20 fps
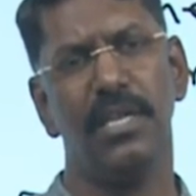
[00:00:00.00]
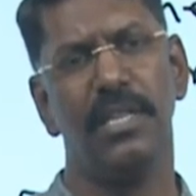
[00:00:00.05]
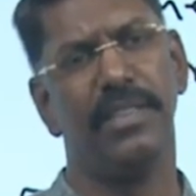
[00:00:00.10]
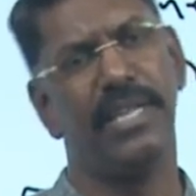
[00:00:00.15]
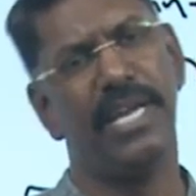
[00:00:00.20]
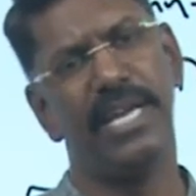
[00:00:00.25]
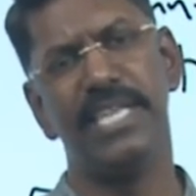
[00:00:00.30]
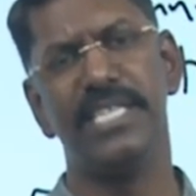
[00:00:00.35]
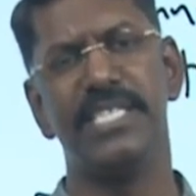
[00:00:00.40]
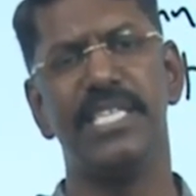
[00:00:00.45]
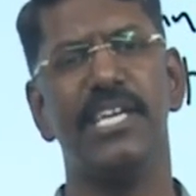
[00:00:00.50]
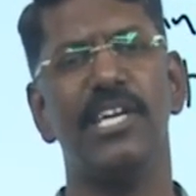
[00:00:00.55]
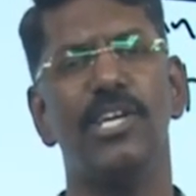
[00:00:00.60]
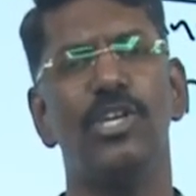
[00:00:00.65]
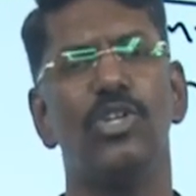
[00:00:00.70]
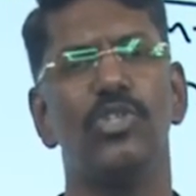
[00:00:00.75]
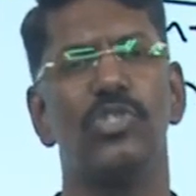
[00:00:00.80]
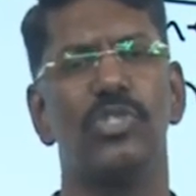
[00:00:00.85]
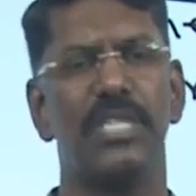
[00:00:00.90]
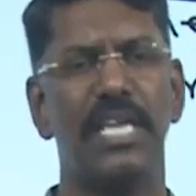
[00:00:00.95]
They
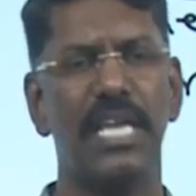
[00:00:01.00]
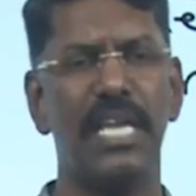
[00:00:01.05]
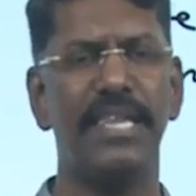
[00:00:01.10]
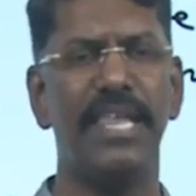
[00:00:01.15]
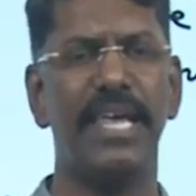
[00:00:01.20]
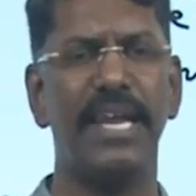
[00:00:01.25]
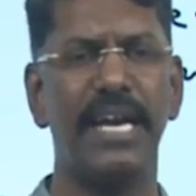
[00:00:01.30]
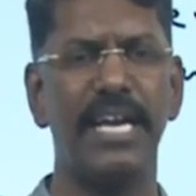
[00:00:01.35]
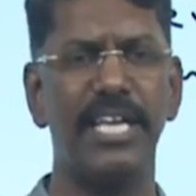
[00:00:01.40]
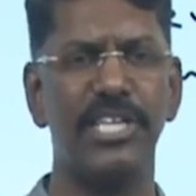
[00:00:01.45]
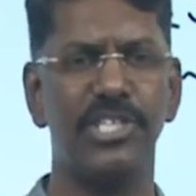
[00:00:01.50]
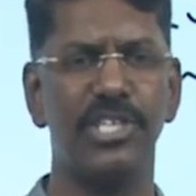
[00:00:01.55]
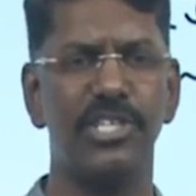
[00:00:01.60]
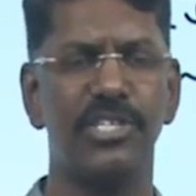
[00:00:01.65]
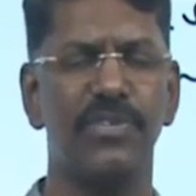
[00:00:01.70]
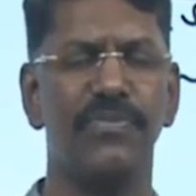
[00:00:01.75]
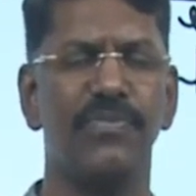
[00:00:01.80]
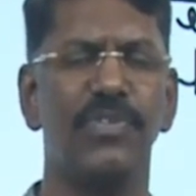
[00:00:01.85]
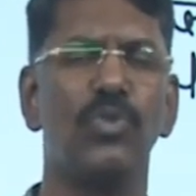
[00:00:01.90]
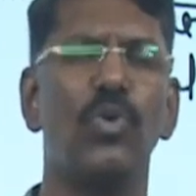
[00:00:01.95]
decided to seal their
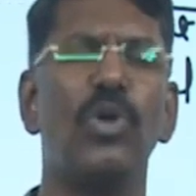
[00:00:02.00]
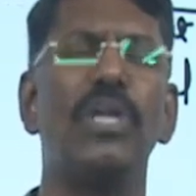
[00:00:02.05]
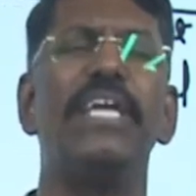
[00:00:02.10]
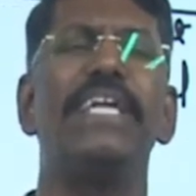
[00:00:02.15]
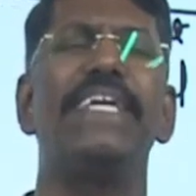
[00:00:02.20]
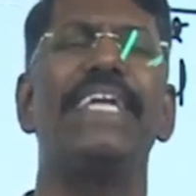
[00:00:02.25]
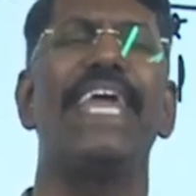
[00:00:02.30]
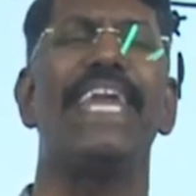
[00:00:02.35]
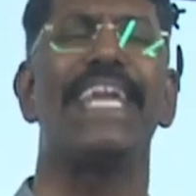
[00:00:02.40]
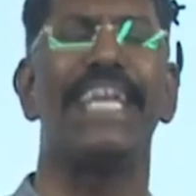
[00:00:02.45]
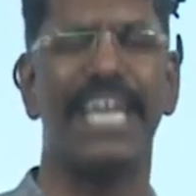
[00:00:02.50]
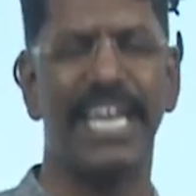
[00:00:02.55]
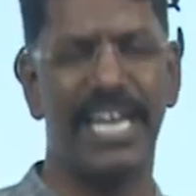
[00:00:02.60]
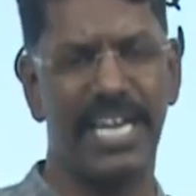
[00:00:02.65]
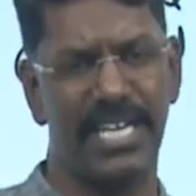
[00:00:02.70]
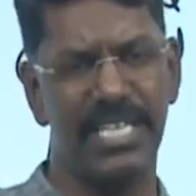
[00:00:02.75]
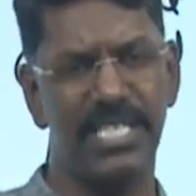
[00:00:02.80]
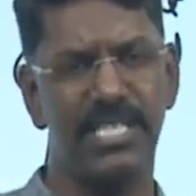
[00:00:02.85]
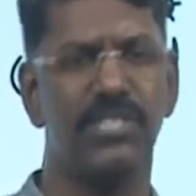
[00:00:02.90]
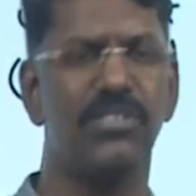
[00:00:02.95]
relationship with only 10
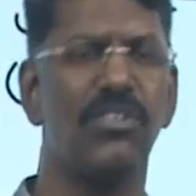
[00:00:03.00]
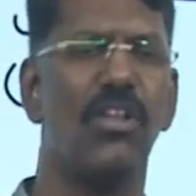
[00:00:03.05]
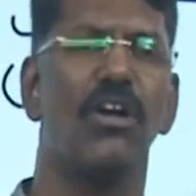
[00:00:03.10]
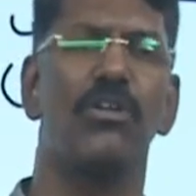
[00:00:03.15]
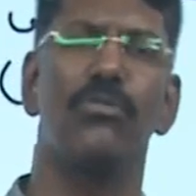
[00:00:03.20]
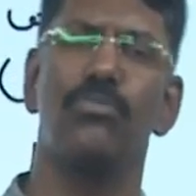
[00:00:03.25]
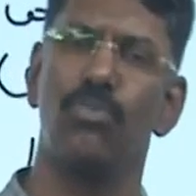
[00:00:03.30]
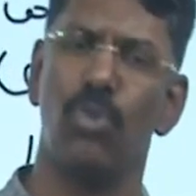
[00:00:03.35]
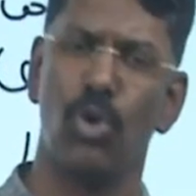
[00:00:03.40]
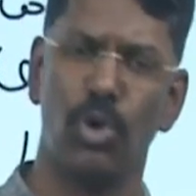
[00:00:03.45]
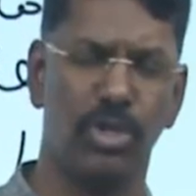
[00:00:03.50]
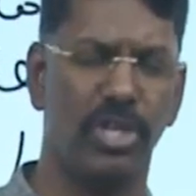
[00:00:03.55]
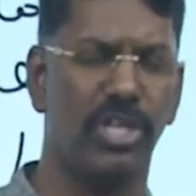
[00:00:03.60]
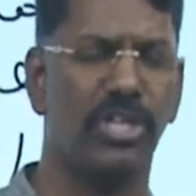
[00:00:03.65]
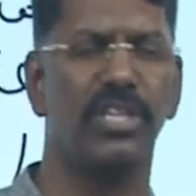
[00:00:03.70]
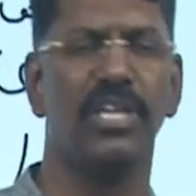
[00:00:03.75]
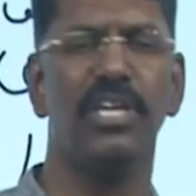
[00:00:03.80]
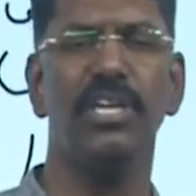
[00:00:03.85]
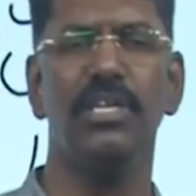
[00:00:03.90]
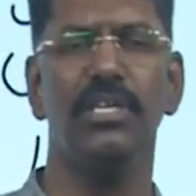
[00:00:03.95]
countries, not more
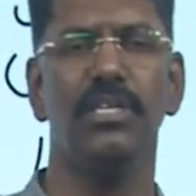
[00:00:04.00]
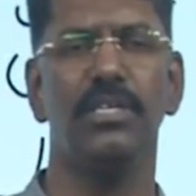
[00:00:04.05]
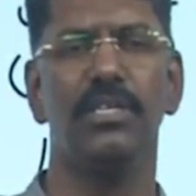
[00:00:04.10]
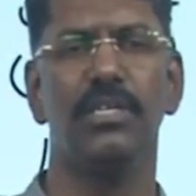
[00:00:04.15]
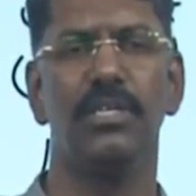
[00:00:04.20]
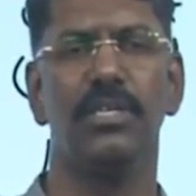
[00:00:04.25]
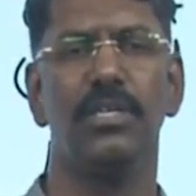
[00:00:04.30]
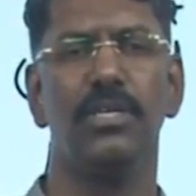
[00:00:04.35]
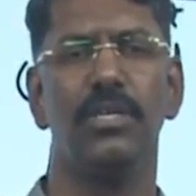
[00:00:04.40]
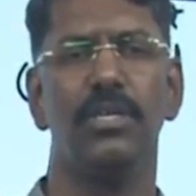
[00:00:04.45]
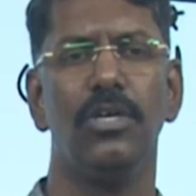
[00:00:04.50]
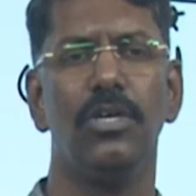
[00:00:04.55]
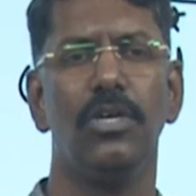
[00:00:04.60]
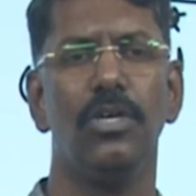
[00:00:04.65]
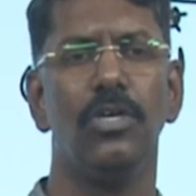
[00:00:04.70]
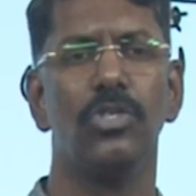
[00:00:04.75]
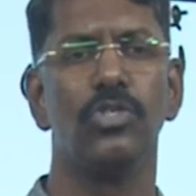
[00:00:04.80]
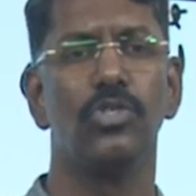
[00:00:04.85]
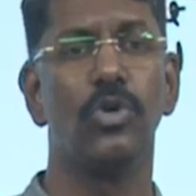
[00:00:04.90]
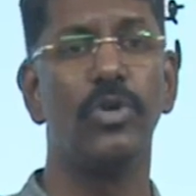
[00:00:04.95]
than that.
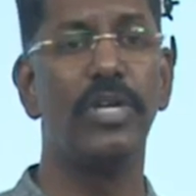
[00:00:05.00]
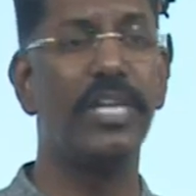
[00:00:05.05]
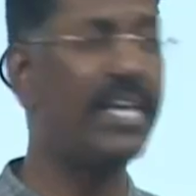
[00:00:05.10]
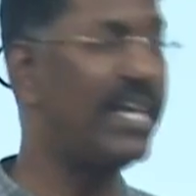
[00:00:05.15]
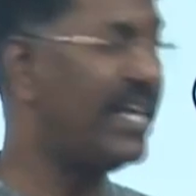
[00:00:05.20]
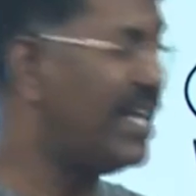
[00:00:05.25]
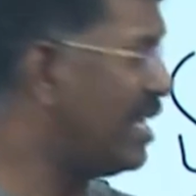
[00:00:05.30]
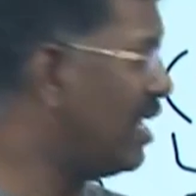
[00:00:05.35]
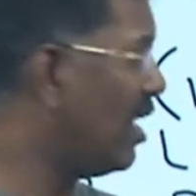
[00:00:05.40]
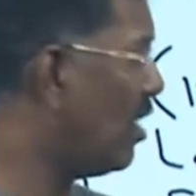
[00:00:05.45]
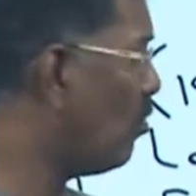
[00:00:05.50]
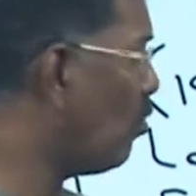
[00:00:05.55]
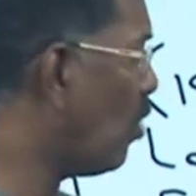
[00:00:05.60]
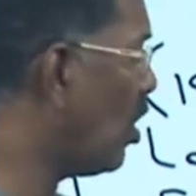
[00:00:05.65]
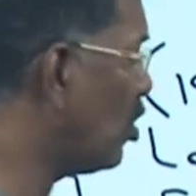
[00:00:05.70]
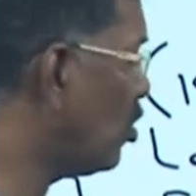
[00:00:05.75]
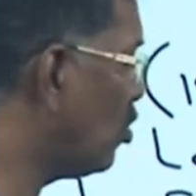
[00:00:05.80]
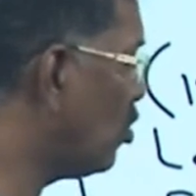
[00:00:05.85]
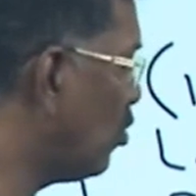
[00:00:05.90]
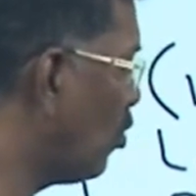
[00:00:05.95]
So, India
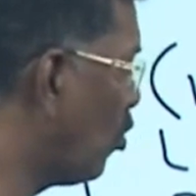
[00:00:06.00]
want to